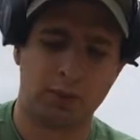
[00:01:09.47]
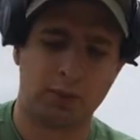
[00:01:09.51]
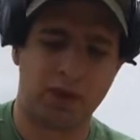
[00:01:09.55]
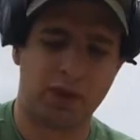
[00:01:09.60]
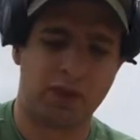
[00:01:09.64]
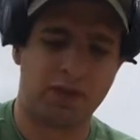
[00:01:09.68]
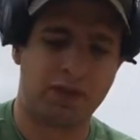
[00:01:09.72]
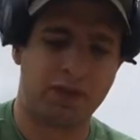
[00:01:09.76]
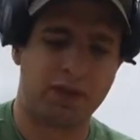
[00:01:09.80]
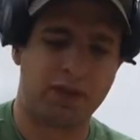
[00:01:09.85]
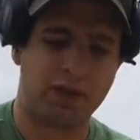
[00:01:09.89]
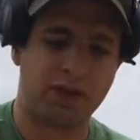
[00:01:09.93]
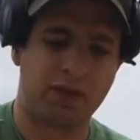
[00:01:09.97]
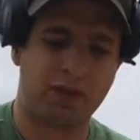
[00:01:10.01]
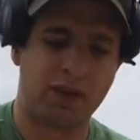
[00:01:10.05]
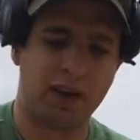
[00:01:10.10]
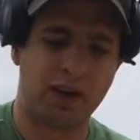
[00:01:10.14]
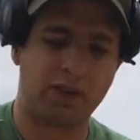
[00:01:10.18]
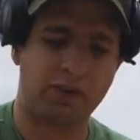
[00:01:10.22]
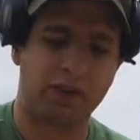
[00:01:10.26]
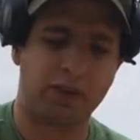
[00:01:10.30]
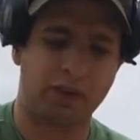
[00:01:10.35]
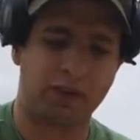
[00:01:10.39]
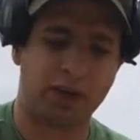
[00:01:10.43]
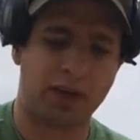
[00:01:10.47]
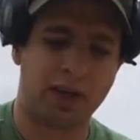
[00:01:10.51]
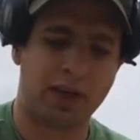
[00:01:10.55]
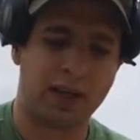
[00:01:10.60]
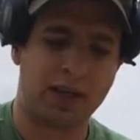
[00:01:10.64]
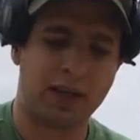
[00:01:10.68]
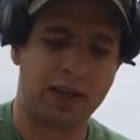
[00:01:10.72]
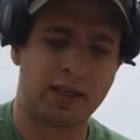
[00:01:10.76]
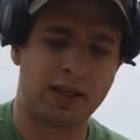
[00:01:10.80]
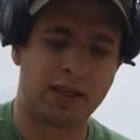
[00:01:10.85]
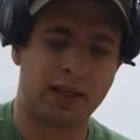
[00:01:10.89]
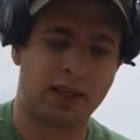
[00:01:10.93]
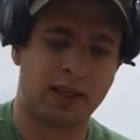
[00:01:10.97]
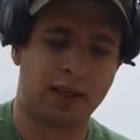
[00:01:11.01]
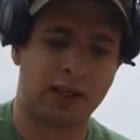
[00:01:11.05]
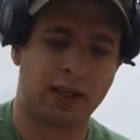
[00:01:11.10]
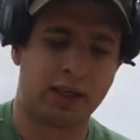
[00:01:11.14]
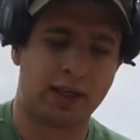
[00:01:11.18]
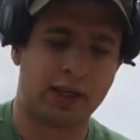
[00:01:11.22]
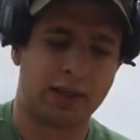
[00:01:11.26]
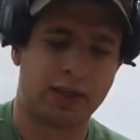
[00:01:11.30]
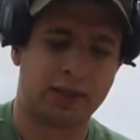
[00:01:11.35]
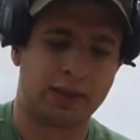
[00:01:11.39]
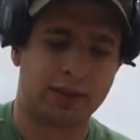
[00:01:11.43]
with 55 grain
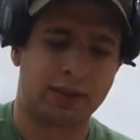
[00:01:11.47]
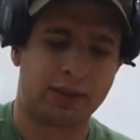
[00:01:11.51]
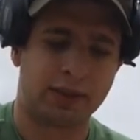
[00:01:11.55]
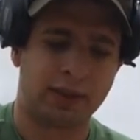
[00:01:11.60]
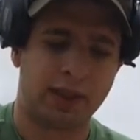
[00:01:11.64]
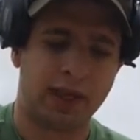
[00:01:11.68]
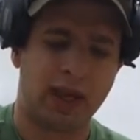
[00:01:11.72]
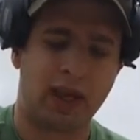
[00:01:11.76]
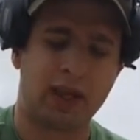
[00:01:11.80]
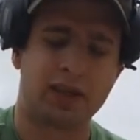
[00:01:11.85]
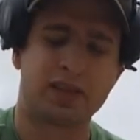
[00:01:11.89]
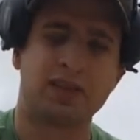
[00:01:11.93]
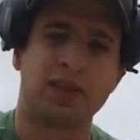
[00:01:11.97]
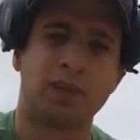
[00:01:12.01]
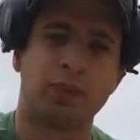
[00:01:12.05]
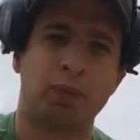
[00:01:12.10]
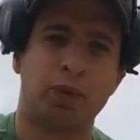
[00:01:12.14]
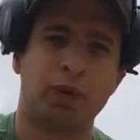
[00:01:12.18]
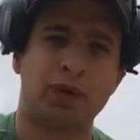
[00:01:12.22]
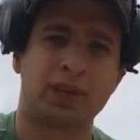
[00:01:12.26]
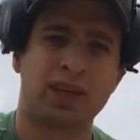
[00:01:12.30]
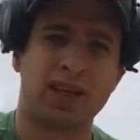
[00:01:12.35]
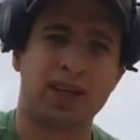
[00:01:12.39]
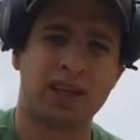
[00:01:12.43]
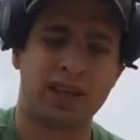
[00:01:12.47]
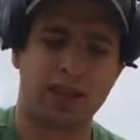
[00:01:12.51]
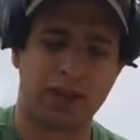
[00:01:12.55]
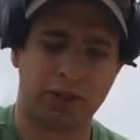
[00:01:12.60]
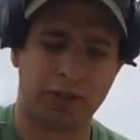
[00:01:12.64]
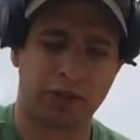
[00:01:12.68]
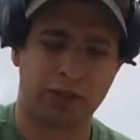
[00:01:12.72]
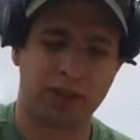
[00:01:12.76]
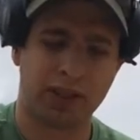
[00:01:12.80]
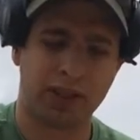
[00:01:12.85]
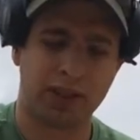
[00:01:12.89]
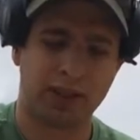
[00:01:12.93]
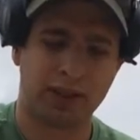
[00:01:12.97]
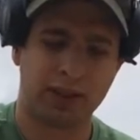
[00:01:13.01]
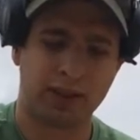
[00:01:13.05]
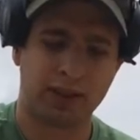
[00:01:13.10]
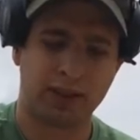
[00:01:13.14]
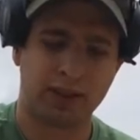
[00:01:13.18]
XM193.